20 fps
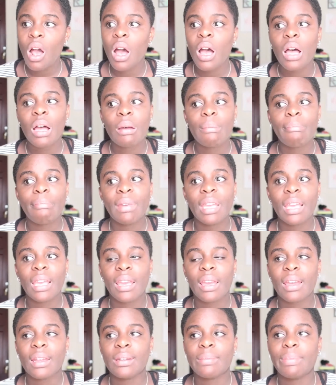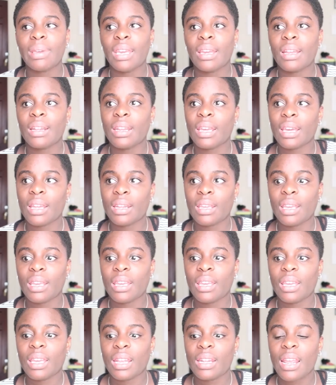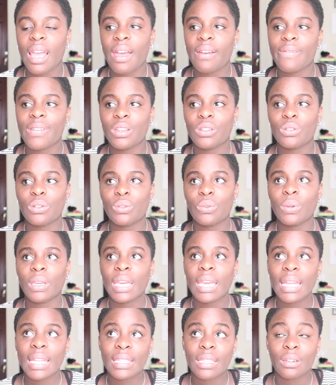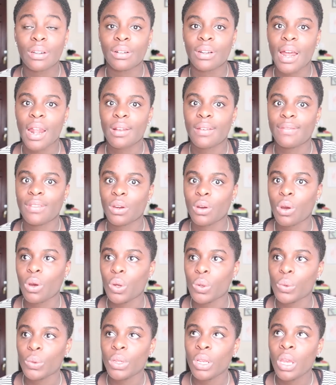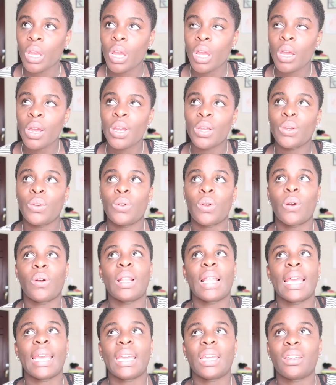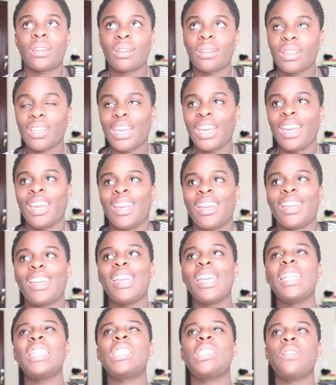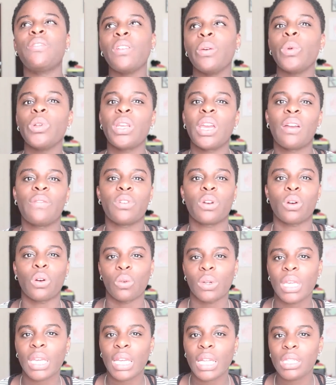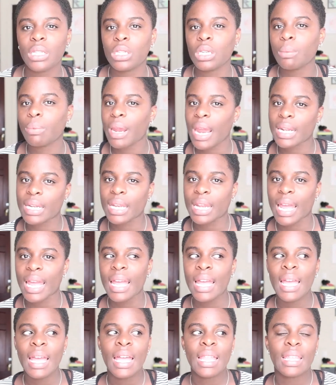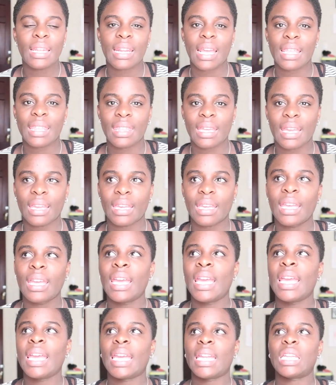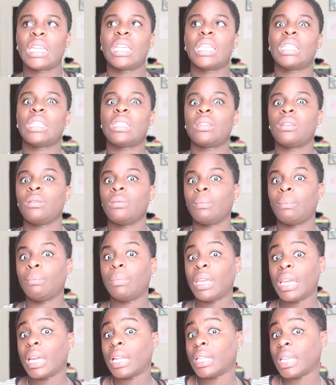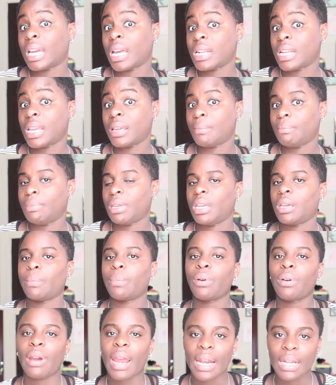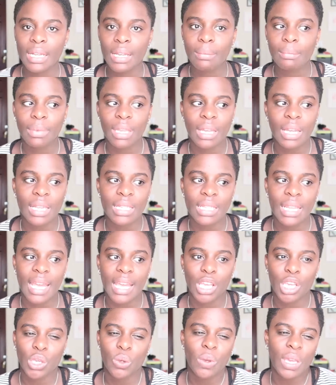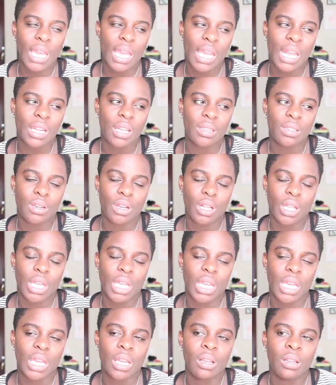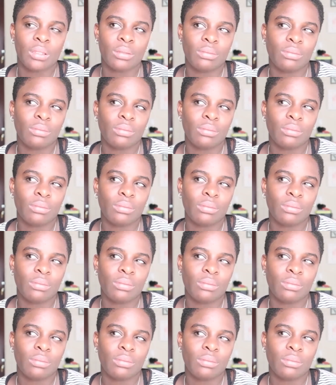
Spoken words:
And being a nanny and having 2 kids that are not of your own, like it's different when you have your own kids and you're pregnant than I think it is being a nanny and being pregnant, because like you can't necessarily,